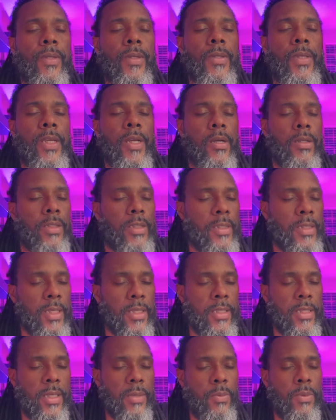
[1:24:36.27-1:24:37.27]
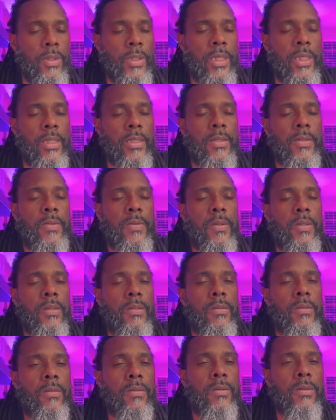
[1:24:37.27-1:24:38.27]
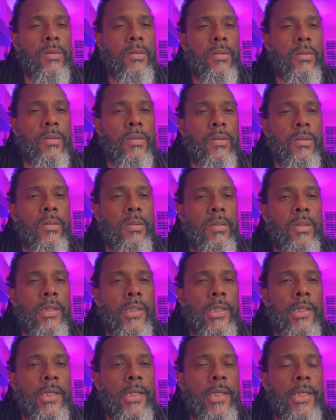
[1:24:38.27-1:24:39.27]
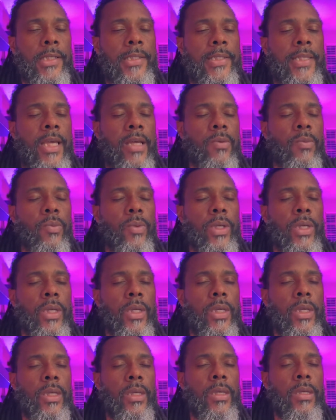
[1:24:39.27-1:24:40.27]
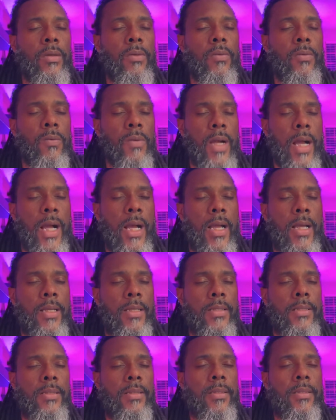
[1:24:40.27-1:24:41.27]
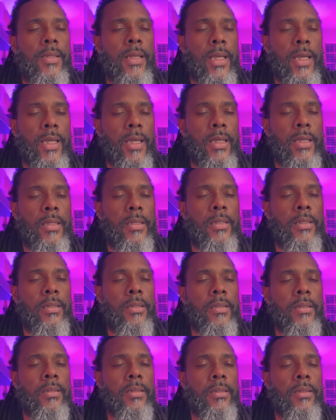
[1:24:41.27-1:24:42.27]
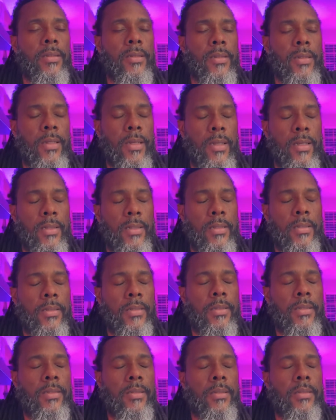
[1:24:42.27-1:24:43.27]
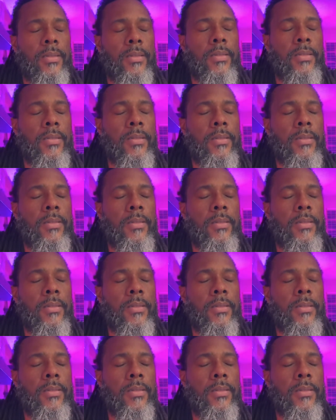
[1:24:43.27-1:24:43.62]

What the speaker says: the only thing that will get us through is that we rise in consciousness.